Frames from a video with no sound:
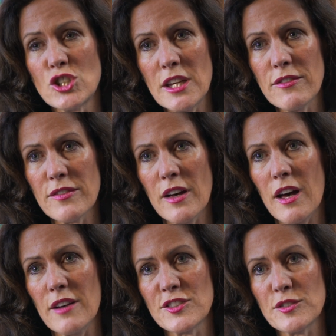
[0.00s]
chief
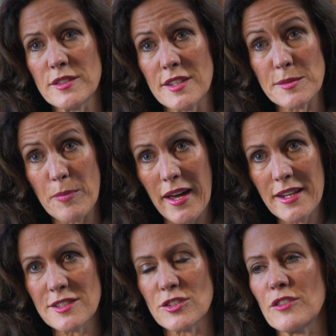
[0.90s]
of the
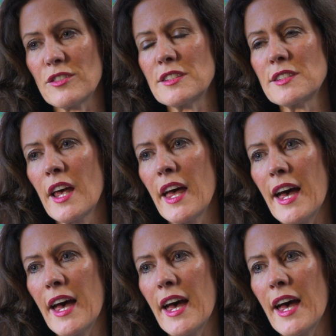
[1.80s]
spine service